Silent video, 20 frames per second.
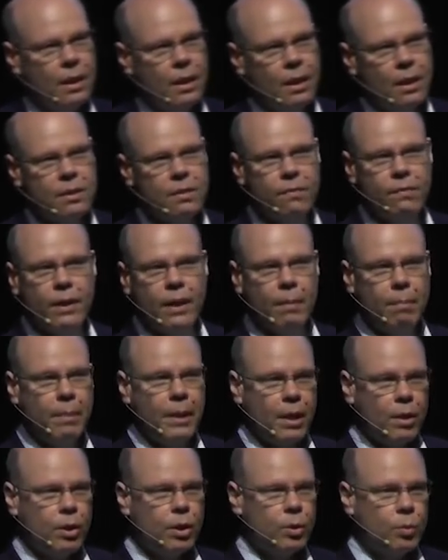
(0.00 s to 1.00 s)
It's a very
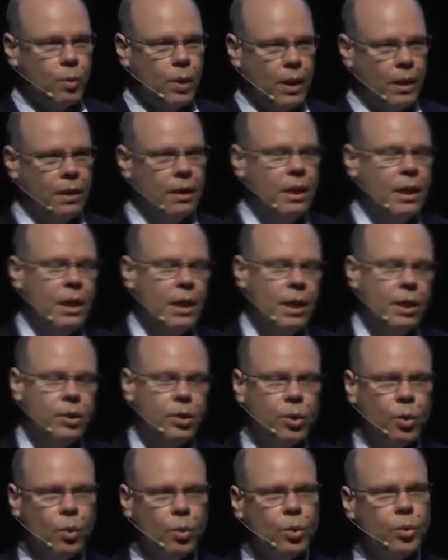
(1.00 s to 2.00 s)
bearish one. It
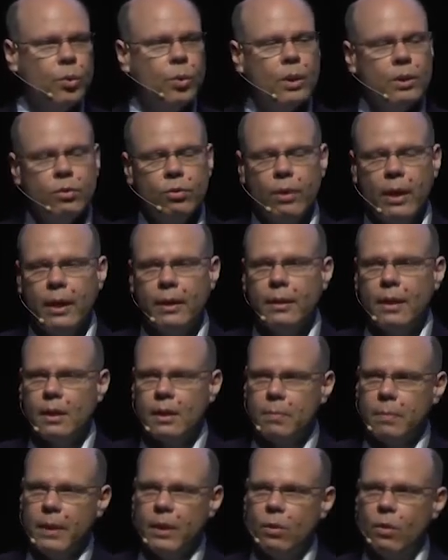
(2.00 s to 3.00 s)
shows you a trend that's
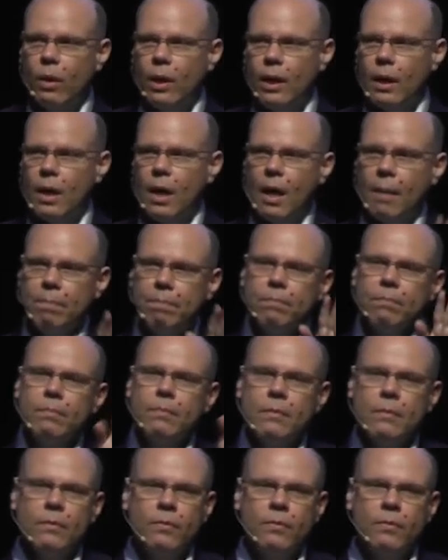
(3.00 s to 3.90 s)
been going up,